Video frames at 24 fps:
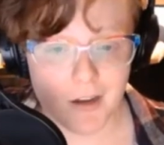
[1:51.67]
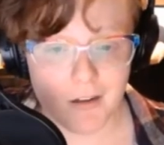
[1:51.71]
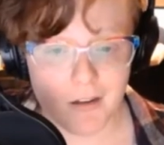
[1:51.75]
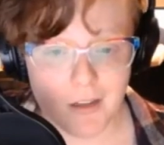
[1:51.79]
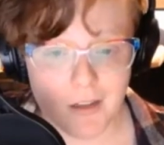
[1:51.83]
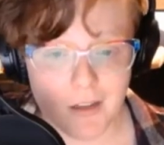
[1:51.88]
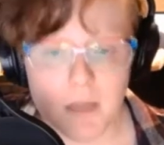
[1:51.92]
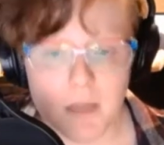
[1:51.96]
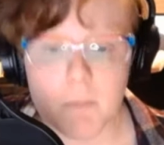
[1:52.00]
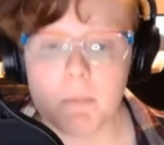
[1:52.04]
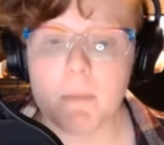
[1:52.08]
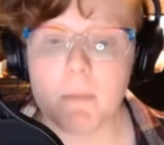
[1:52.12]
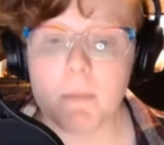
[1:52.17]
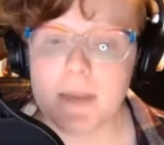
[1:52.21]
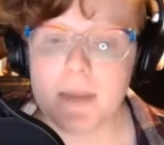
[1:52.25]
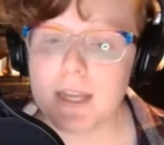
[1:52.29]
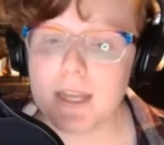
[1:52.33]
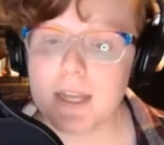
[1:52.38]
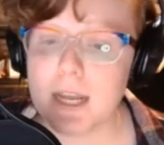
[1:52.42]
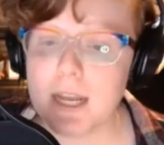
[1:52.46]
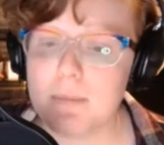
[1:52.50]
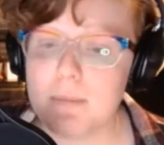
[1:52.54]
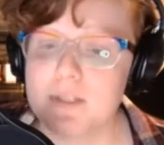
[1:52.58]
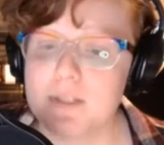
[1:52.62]
but being
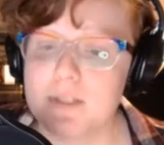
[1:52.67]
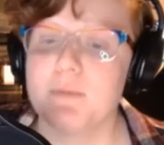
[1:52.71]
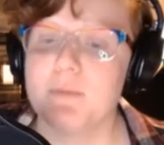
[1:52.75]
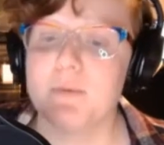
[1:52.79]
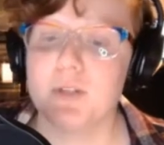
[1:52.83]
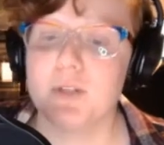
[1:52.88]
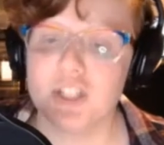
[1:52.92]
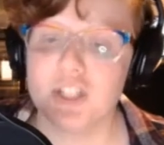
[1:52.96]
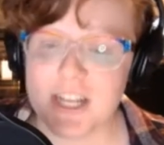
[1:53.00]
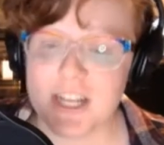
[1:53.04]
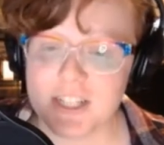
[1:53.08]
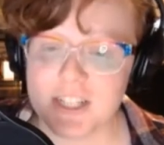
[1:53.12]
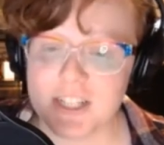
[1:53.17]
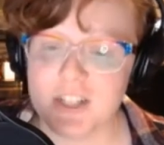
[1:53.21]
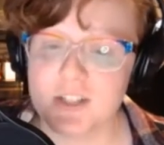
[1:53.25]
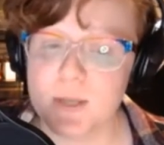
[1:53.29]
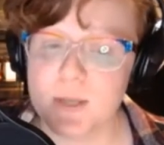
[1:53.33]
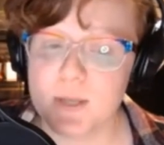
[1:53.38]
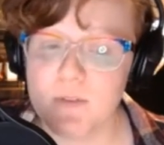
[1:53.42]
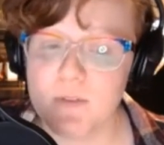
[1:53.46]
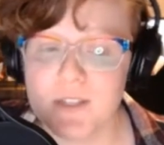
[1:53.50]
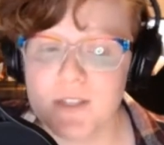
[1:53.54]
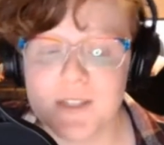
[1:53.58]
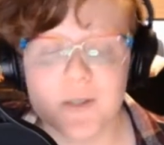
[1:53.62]
able to project yourself
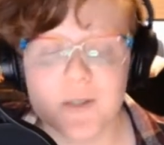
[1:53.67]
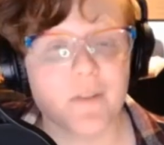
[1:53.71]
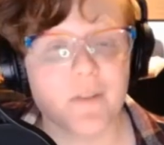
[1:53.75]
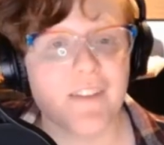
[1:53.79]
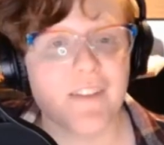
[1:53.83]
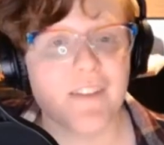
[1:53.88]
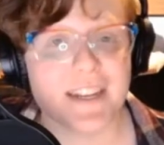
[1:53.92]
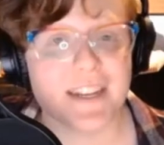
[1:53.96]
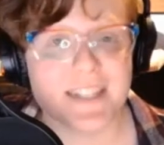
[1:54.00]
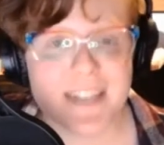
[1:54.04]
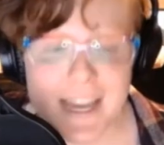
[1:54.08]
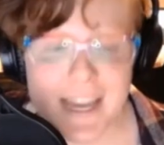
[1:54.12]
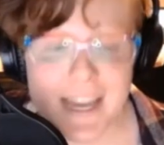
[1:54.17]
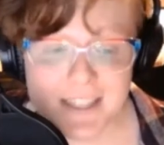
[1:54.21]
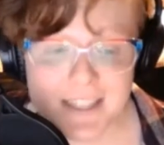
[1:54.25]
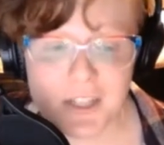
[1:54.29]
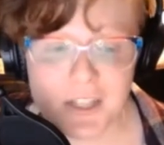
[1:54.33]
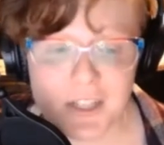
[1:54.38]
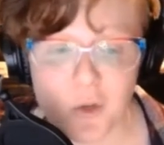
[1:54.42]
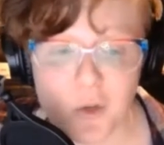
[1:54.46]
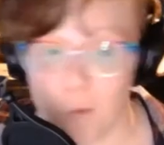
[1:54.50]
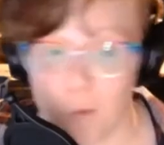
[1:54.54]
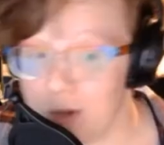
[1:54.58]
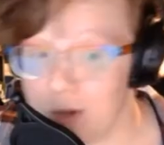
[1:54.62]
into a fantastical
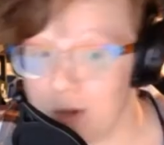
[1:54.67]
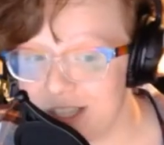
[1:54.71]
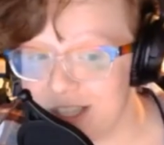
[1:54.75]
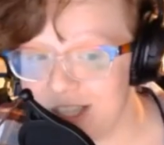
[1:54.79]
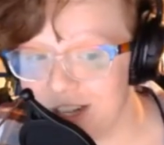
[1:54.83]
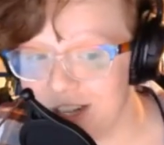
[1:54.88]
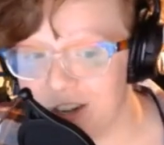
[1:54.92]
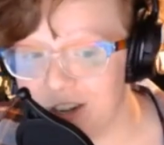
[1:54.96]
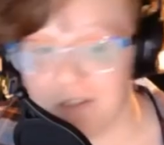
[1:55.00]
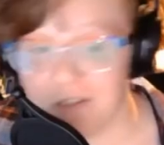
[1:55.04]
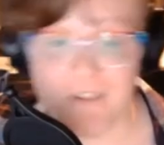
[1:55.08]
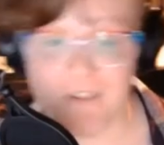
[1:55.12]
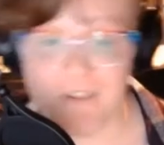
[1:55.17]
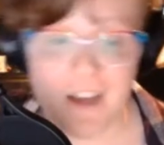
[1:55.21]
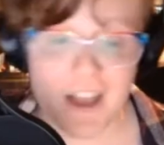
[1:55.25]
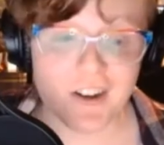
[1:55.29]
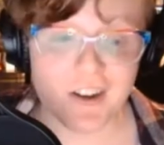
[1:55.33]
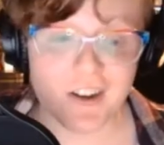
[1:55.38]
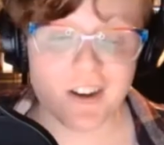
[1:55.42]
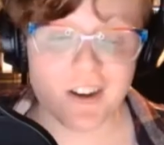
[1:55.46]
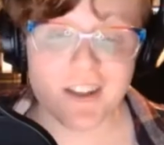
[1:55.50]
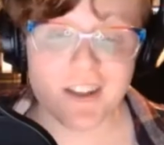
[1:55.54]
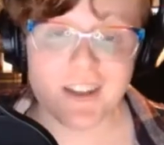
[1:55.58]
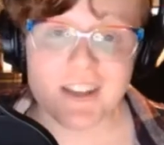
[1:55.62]
wizard or fighter
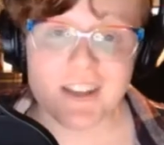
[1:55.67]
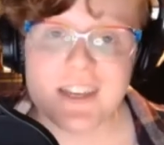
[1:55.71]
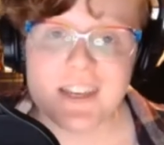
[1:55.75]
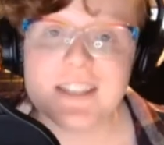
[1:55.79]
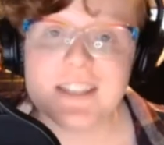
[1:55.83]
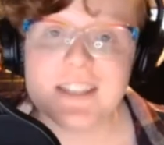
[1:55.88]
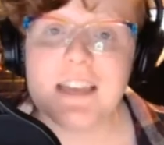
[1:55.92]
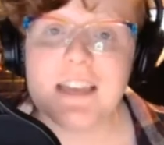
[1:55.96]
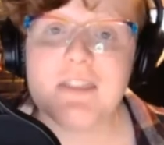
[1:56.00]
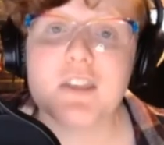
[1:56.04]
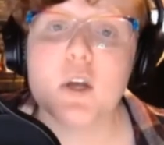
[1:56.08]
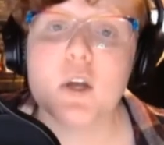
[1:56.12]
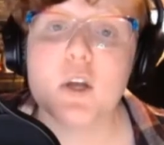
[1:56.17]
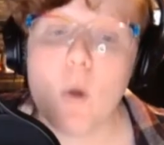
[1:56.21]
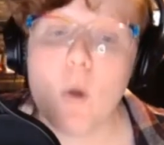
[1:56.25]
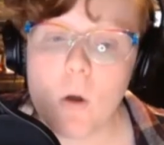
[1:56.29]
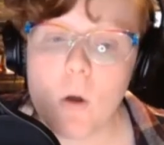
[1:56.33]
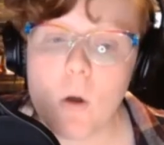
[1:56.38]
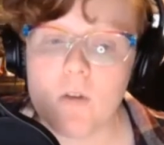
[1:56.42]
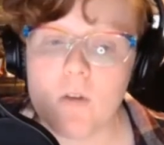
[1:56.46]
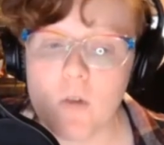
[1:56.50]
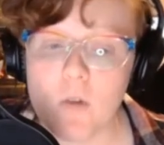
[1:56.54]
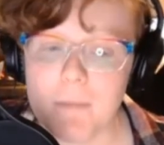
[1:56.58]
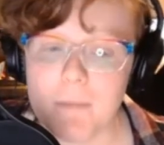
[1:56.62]
is at the core of
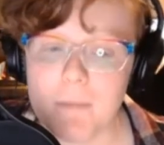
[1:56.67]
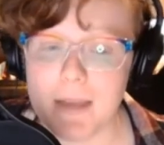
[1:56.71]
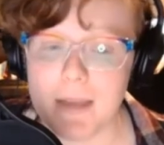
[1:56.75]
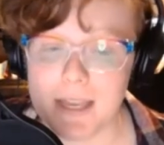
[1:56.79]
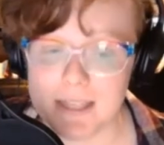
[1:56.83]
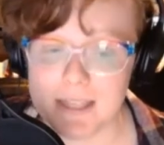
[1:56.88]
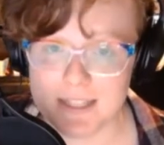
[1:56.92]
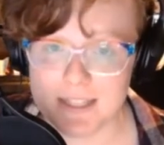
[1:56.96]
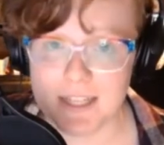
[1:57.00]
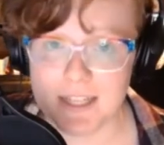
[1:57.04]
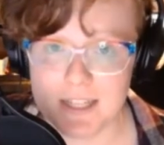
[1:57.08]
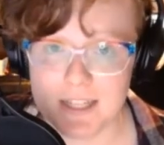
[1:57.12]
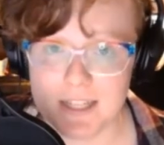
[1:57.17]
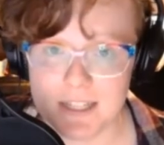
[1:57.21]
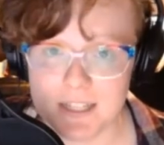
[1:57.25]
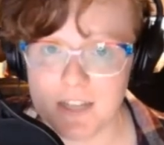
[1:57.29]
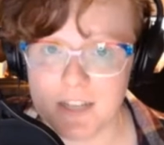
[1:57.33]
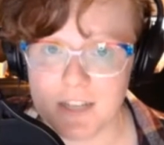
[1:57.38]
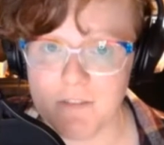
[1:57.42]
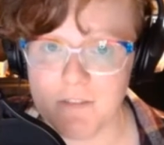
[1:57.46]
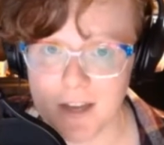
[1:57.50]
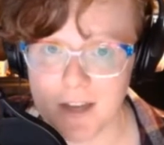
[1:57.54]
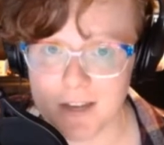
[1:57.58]
what makes D&D fun.